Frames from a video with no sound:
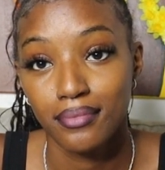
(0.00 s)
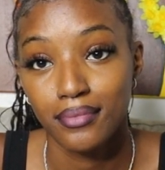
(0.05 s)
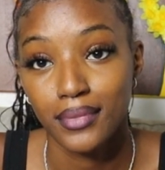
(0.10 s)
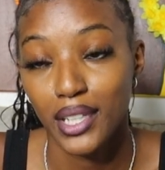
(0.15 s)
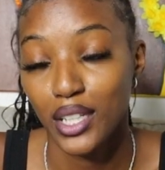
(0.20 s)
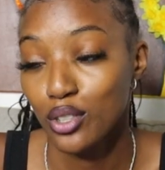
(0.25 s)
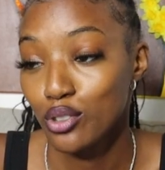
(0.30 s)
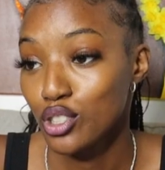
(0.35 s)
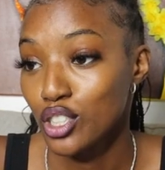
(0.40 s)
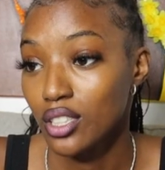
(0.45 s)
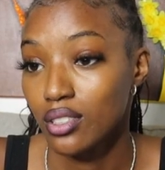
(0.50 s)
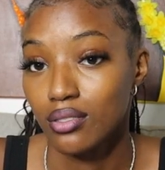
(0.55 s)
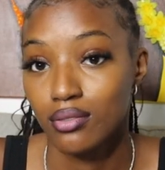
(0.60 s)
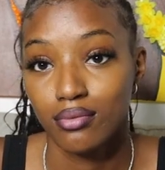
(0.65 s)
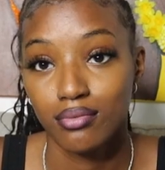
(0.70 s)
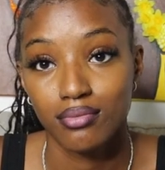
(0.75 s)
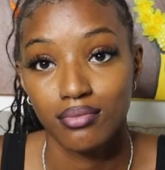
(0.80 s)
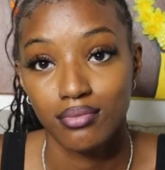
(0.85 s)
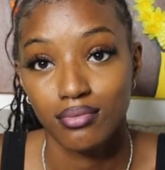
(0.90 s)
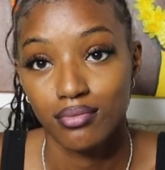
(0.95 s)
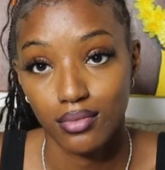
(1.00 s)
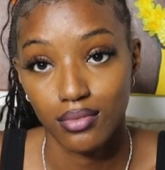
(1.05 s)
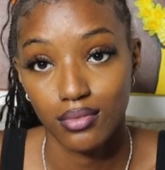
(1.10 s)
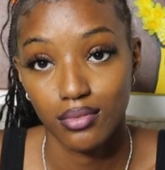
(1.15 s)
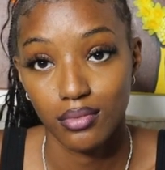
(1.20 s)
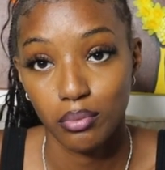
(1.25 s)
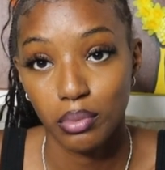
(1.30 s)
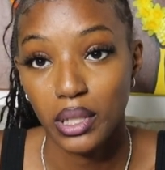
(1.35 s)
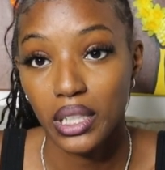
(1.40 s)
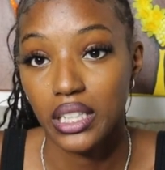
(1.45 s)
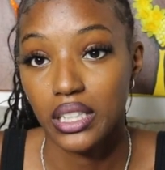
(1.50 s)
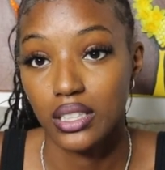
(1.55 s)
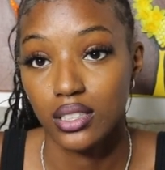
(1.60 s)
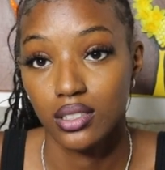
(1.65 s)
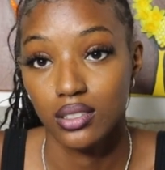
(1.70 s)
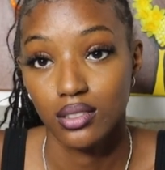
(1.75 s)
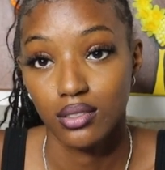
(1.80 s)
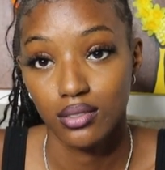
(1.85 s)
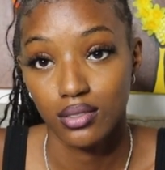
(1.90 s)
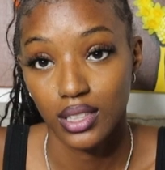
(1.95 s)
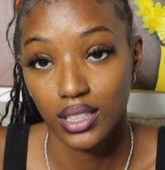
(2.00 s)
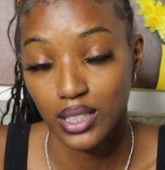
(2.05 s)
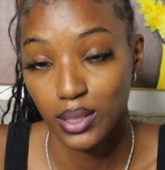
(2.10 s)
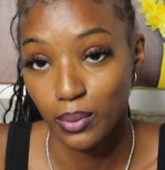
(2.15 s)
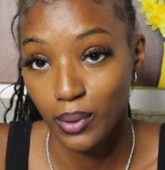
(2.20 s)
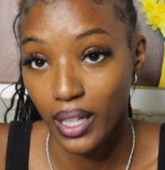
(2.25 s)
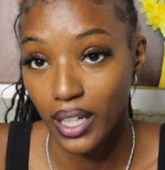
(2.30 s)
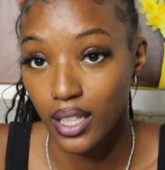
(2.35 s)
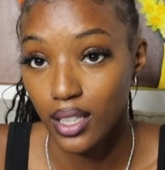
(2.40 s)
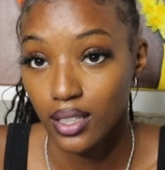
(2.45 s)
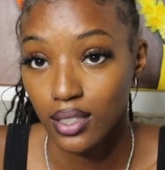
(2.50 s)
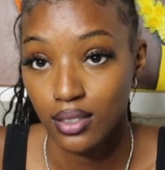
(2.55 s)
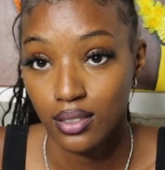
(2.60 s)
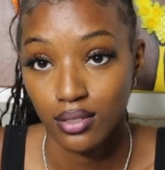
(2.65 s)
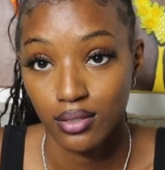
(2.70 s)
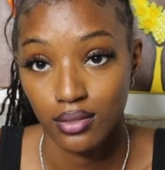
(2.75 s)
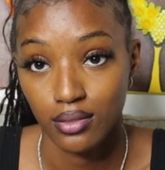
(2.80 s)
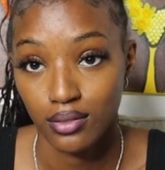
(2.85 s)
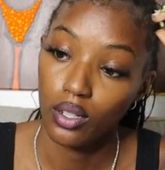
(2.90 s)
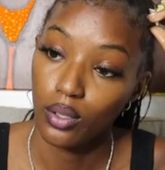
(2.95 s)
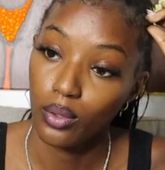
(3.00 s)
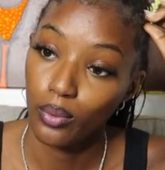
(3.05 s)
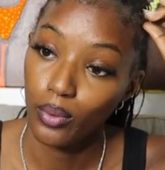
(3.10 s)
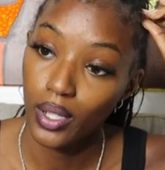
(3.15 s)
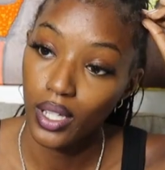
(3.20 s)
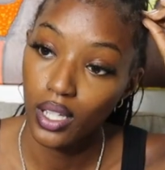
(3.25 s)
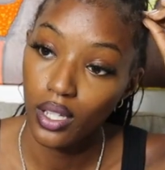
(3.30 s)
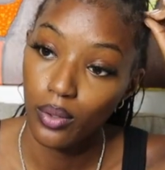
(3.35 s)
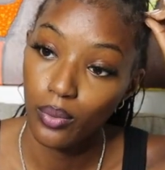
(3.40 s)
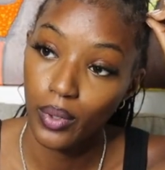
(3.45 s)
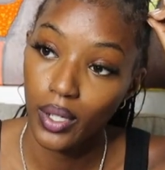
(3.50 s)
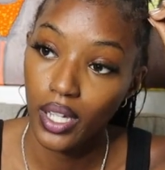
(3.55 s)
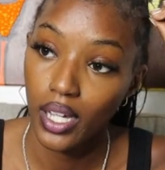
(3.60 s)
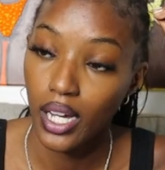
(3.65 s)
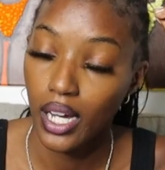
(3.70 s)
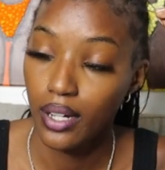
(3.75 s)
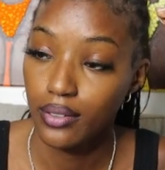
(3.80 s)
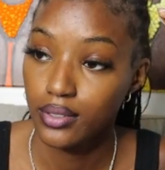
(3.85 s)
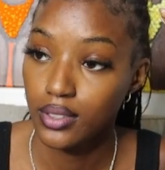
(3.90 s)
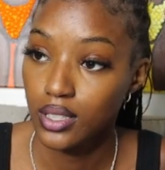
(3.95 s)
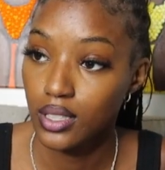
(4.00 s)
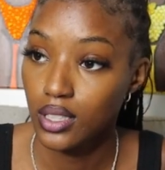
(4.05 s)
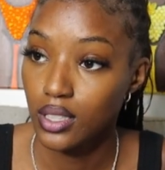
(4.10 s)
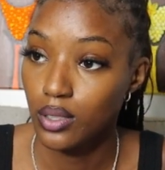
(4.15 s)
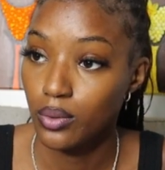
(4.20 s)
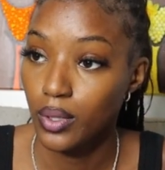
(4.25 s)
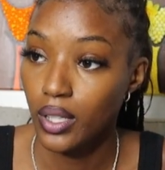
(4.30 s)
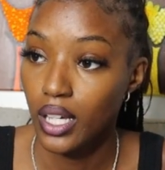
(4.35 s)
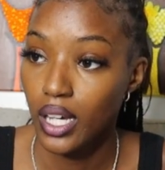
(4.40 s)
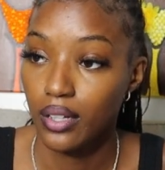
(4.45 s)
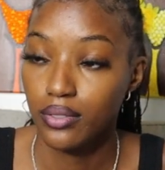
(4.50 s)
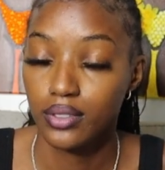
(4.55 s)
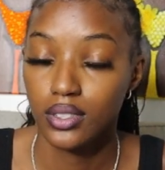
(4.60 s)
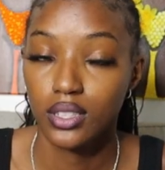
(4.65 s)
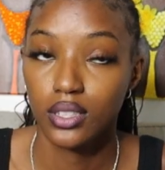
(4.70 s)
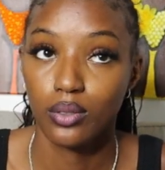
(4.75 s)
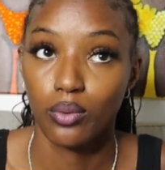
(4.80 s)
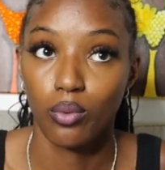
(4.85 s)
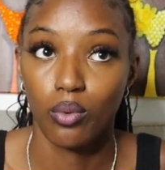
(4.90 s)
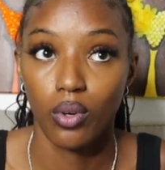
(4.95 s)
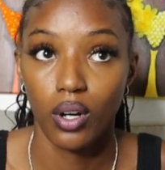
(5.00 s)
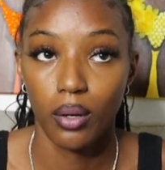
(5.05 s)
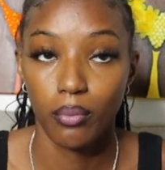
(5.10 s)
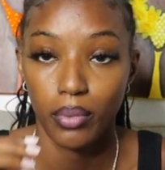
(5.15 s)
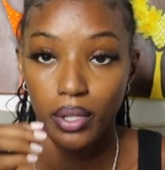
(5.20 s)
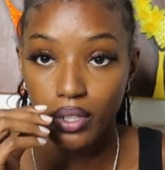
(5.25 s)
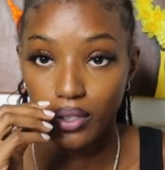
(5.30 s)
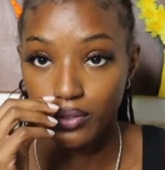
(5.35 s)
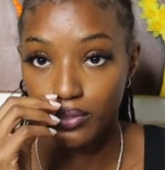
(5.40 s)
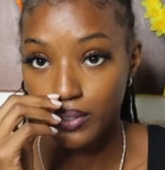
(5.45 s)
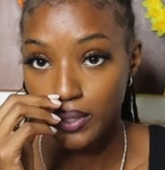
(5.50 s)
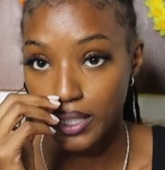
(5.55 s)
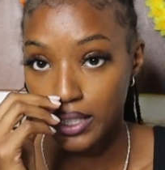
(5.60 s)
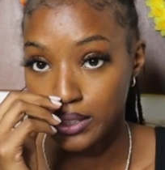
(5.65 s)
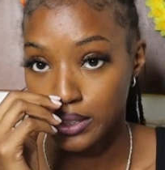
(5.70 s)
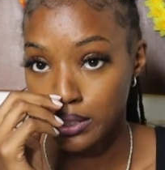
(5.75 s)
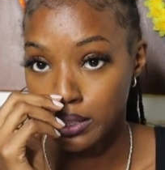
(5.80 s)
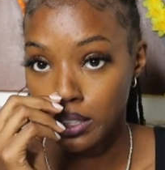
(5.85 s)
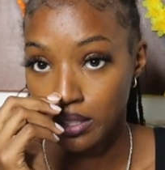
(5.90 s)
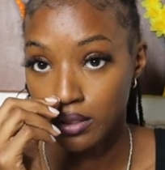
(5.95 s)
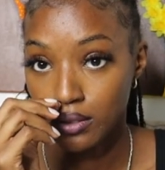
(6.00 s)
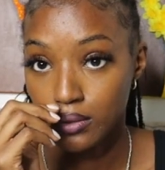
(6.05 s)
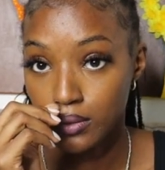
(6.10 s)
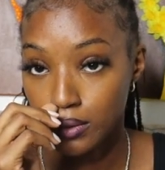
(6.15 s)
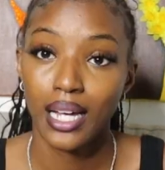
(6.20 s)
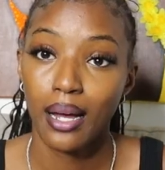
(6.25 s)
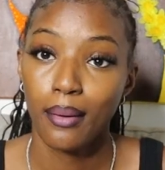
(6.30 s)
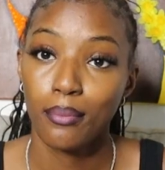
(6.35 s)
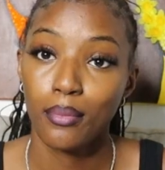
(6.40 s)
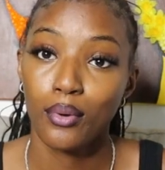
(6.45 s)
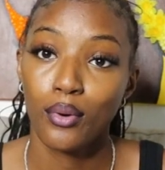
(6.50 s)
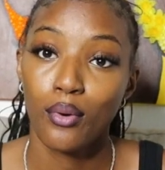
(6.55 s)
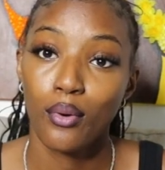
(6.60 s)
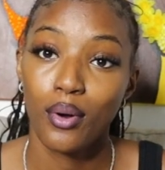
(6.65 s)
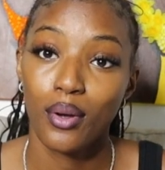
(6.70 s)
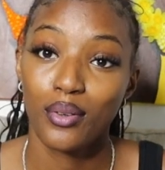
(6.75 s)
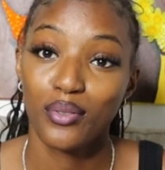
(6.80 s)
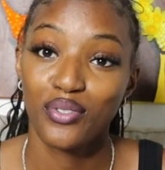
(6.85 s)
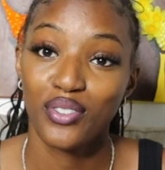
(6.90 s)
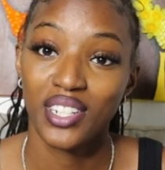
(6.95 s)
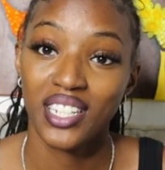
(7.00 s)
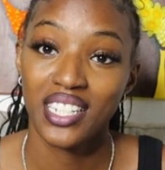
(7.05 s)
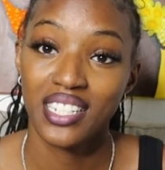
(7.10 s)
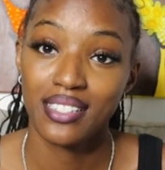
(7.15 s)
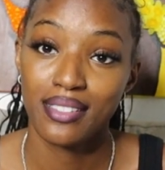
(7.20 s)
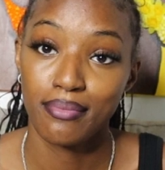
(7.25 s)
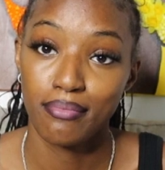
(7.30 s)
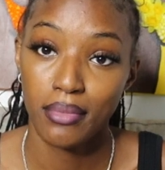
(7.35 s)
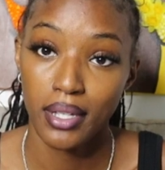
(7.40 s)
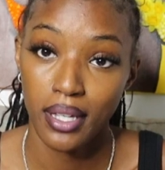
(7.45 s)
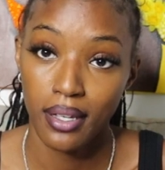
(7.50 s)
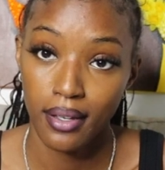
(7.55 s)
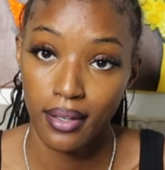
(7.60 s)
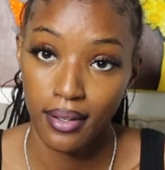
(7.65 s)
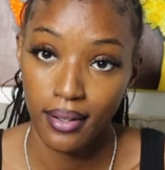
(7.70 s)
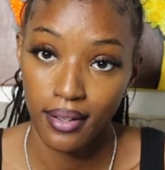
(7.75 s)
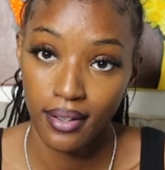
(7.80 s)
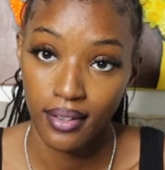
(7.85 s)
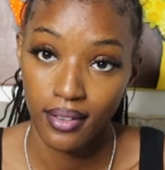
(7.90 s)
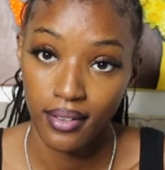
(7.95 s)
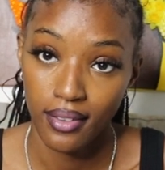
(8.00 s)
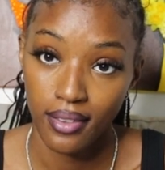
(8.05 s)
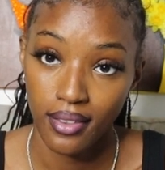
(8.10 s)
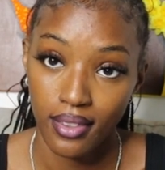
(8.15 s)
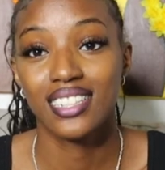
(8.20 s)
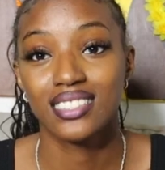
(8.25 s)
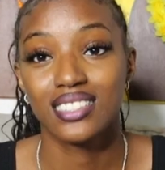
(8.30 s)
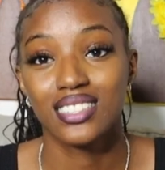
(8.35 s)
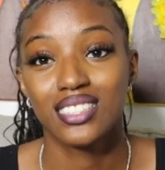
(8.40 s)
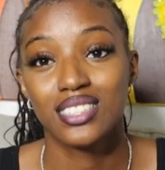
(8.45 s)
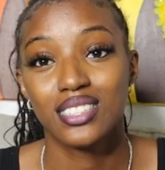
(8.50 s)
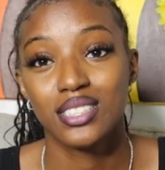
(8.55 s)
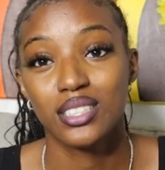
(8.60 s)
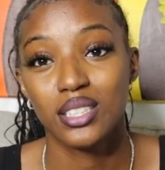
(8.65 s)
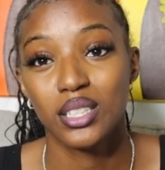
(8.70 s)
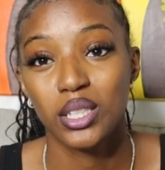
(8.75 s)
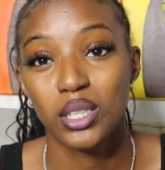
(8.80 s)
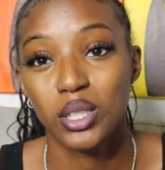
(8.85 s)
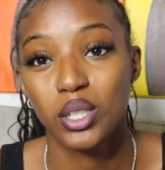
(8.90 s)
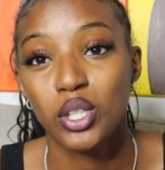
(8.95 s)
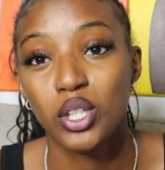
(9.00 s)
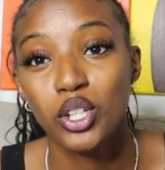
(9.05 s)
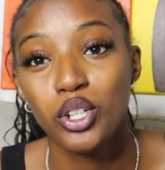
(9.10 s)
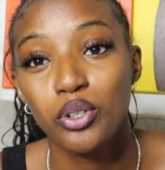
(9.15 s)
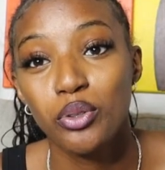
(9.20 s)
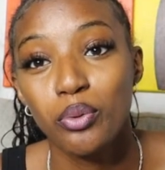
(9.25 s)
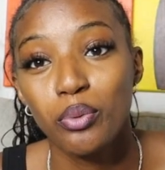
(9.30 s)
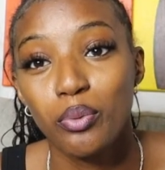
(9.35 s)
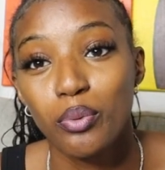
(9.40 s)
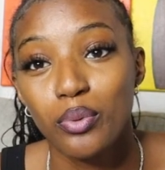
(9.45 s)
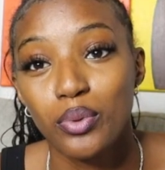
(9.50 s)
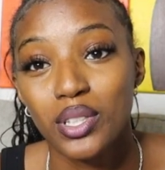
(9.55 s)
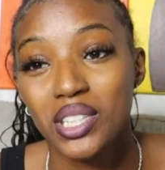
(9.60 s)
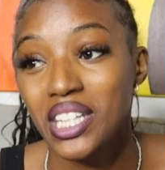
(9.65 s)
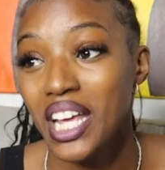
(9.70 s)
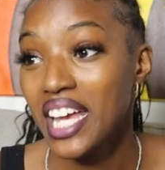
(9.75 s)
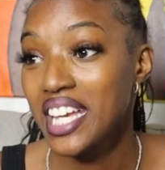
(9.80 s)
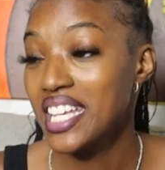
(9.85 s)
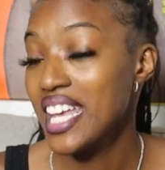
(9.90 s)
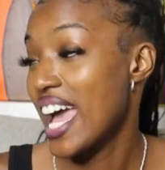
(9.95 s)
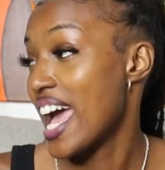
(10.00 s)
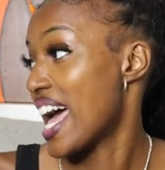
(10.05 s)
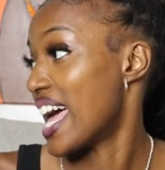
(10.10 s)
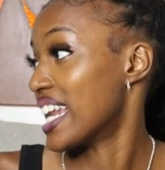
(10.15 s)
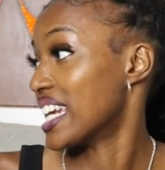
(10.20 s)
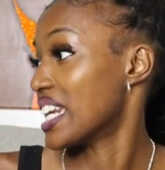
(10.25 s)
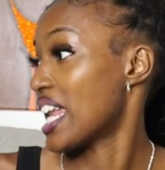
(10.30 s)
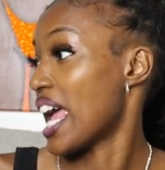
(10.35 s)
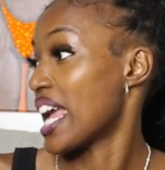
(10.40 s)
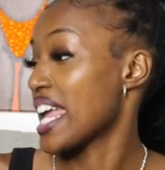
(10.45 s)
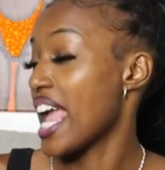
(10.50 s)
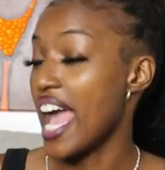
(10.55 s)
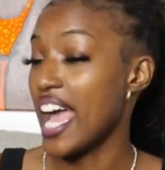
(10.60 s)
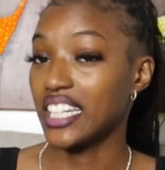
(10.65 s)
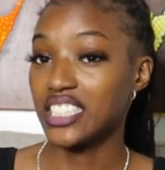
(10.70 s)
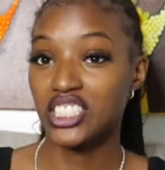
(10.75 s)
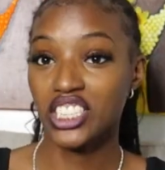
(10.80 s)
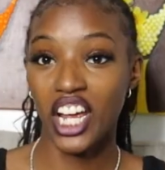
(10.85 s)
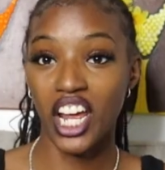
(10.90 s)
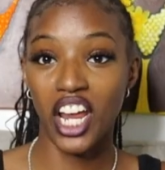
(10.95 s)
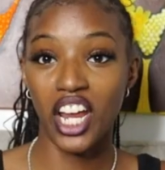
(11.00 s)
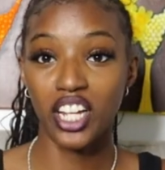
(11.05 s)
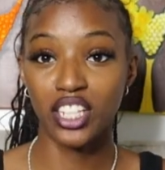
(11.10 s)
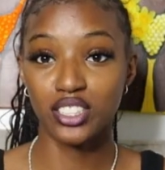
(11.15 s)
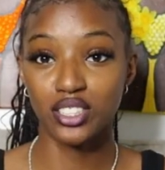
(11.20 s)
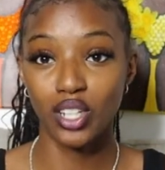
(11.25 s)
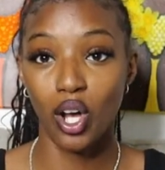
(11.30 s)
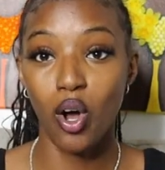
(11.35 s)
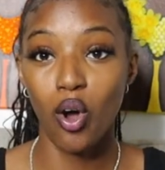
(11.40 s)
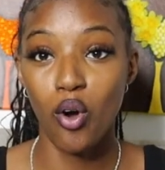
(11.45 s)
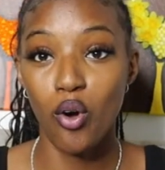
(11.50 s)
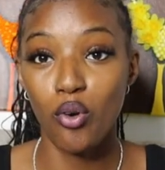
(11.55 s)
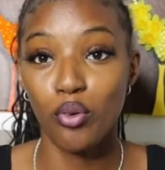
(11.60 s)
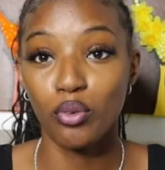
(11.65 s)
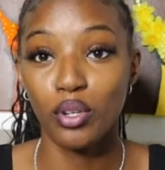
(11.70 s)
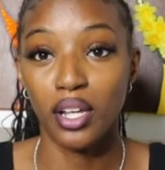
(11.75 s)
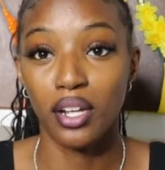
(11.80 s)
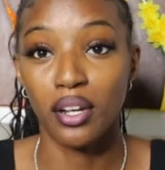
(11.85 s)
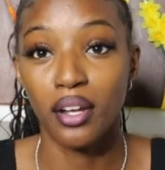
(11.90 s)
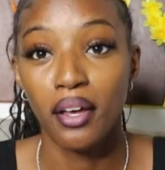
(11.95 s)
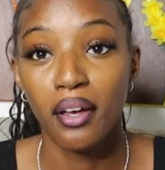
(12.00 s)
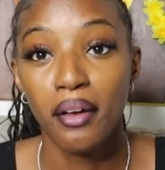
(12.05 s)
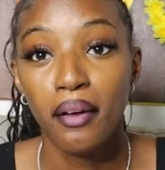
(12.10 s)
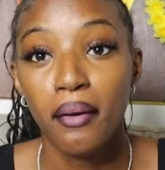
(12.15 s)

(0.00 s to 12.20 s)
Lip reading: Energy? Please explain. We have to want better for ourselves. Stop going for these men that's cute. They got chains on and